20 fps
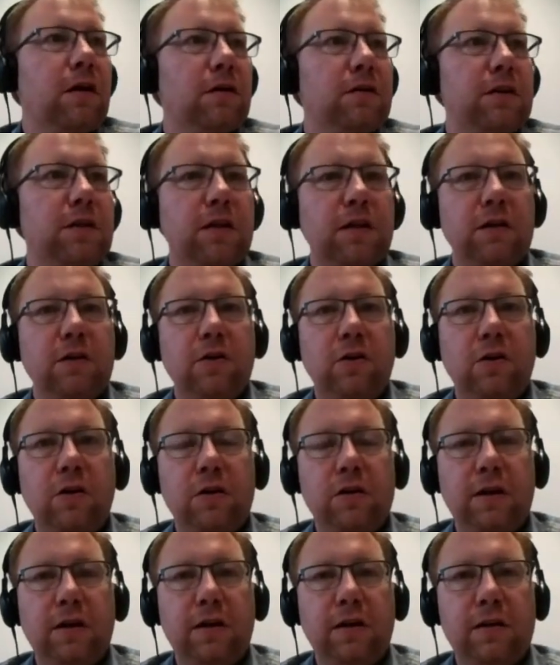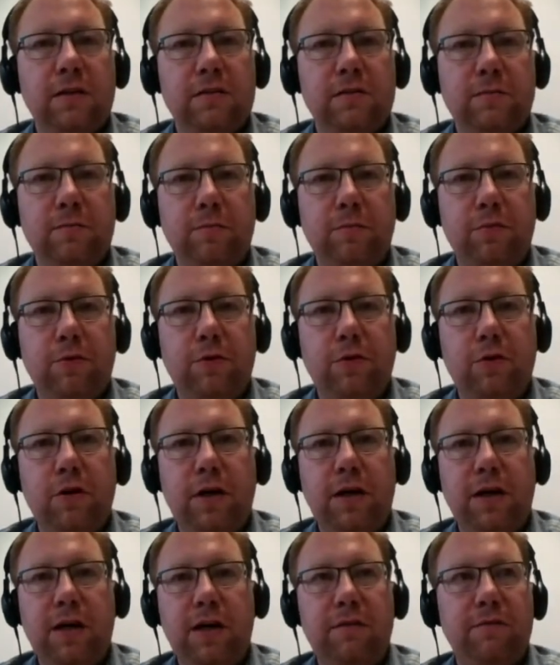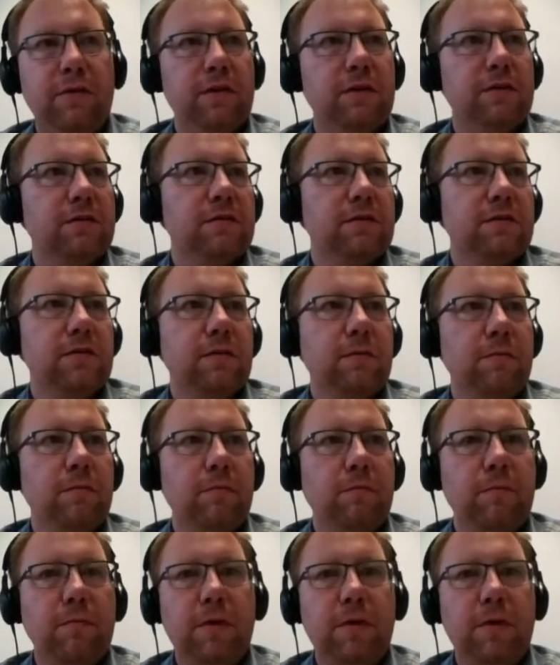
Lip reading: did I call that? Private